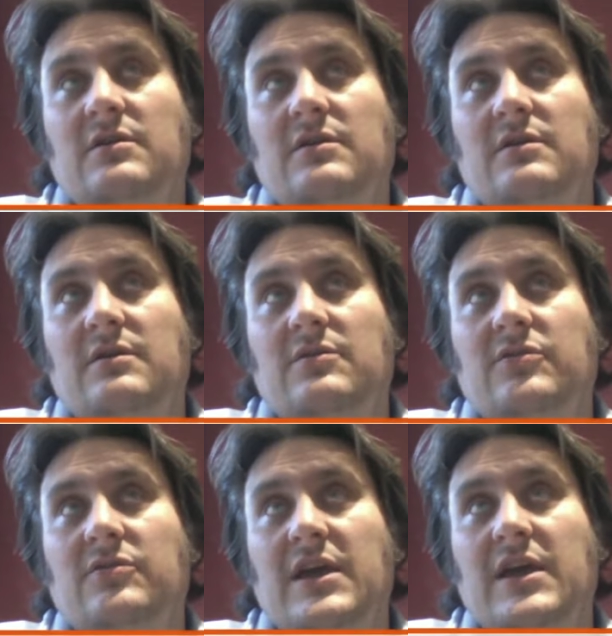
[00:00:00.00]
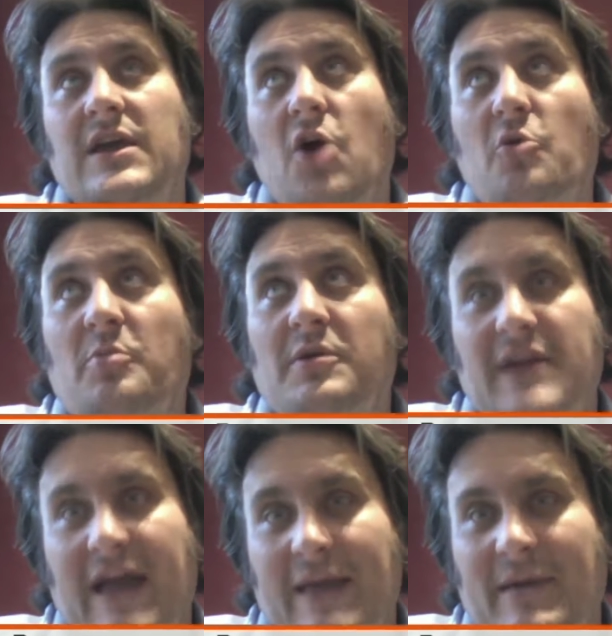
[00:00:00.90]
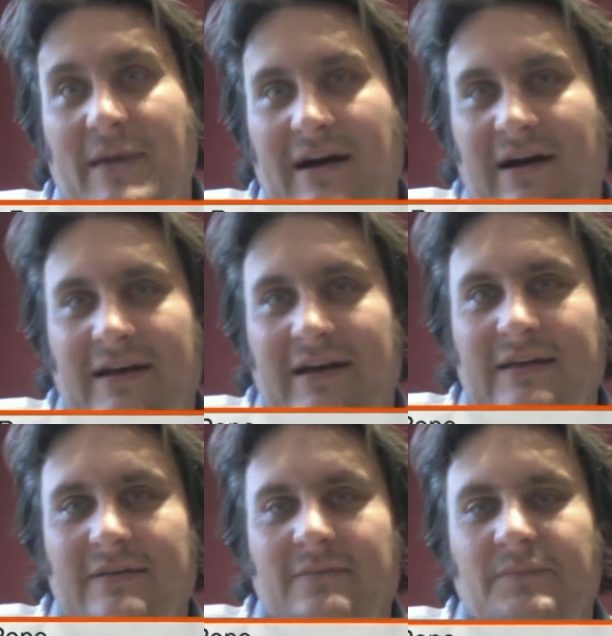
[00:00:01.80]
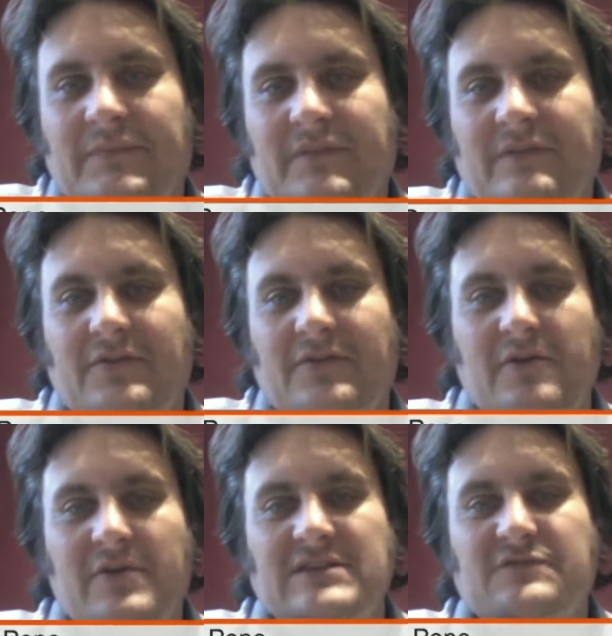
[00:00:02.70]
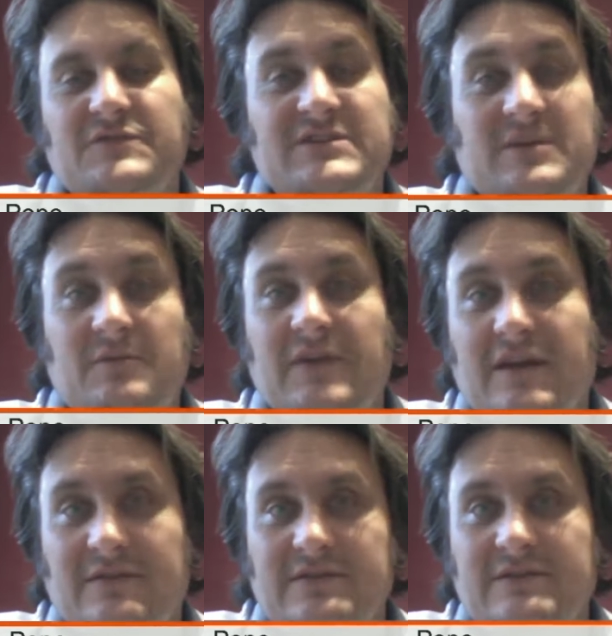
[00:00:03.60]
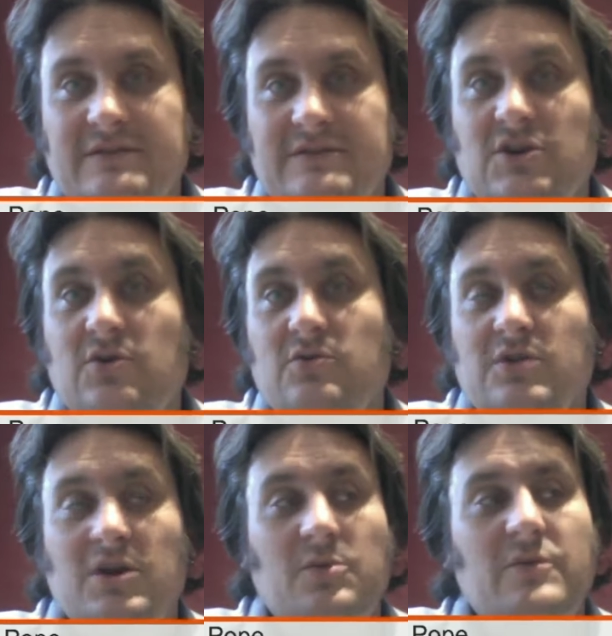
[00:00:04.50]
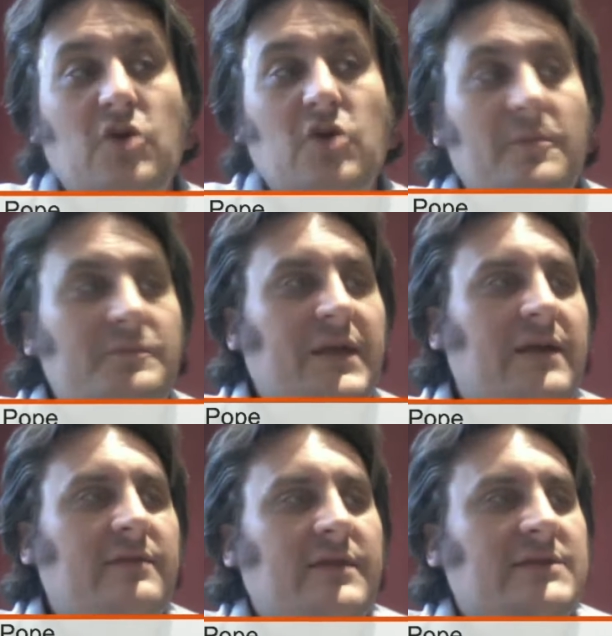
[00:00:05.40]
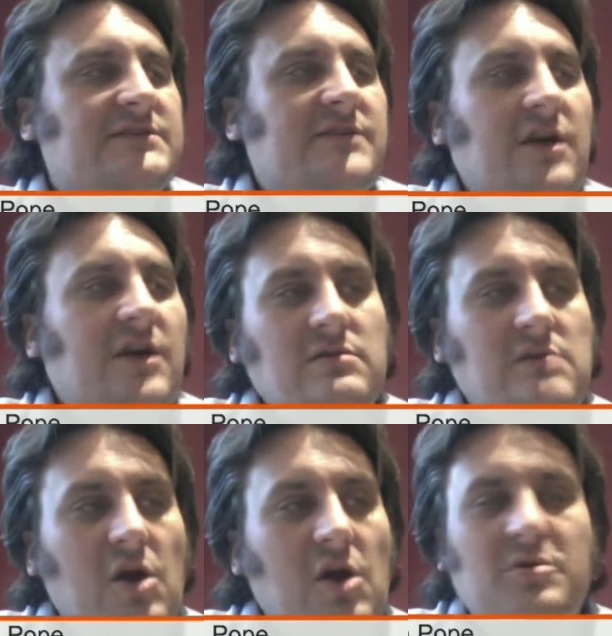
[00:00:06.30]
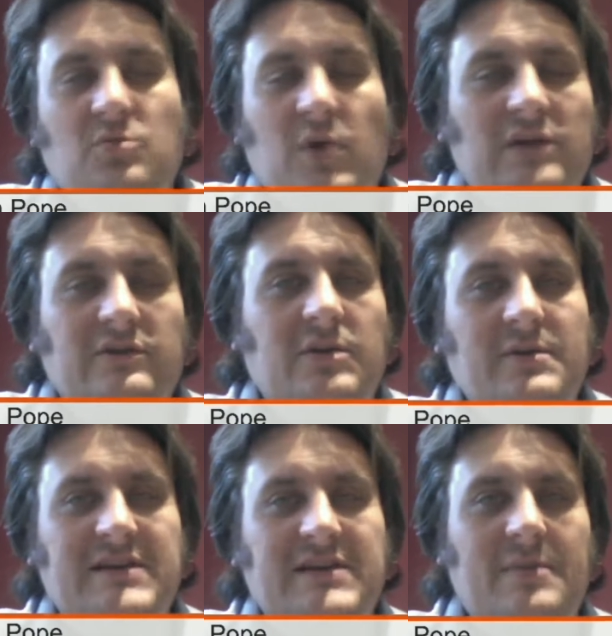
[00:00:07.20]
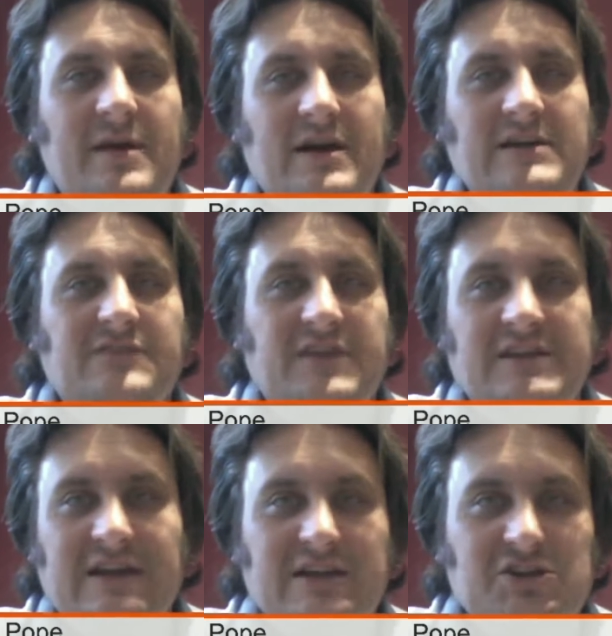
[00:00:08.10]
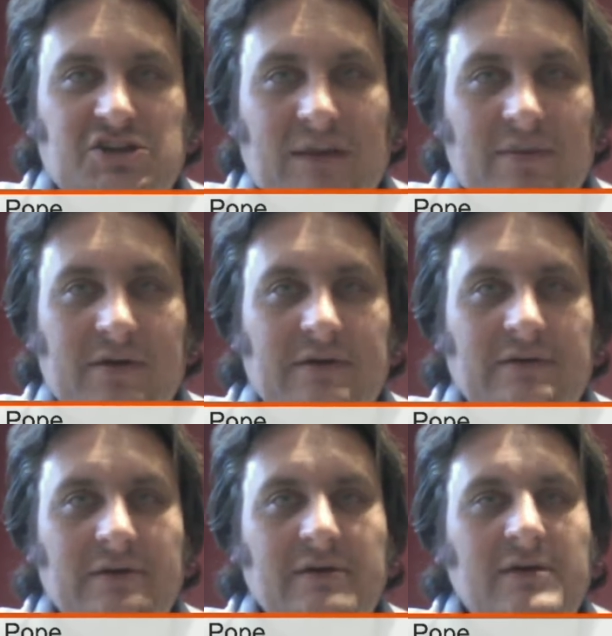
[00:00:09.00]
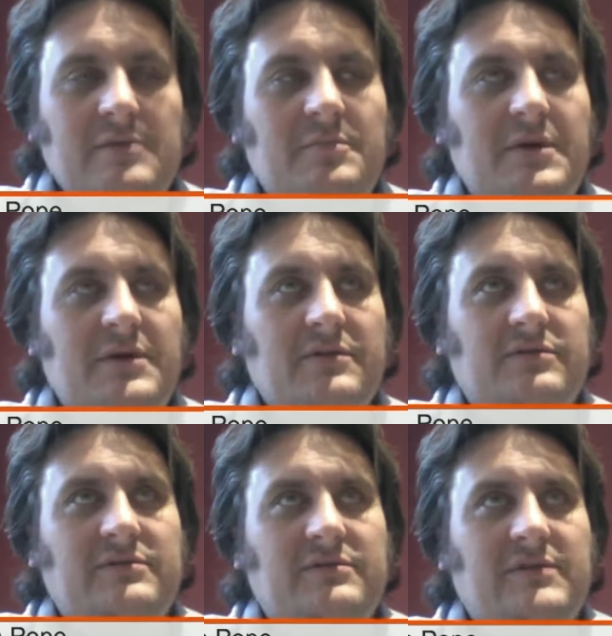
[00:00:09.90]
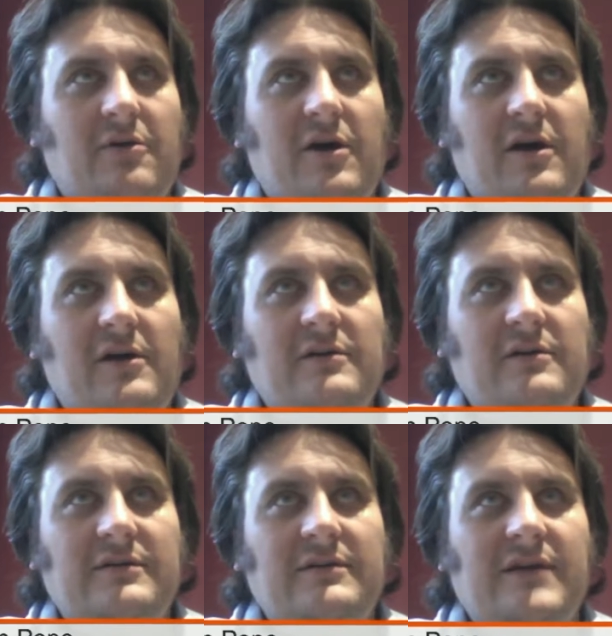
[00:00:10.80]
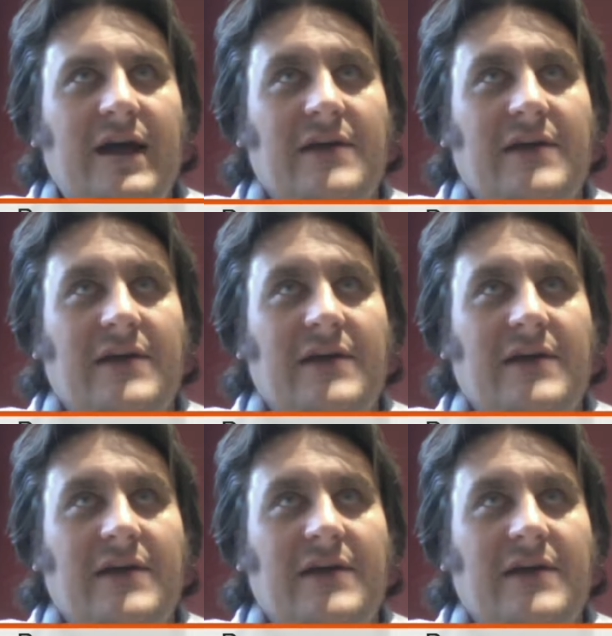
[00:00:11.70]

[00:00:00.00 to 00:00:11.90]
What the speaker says: the open API that there is for some of the others. So there's open, well-documented APIs for things like Java, but there are and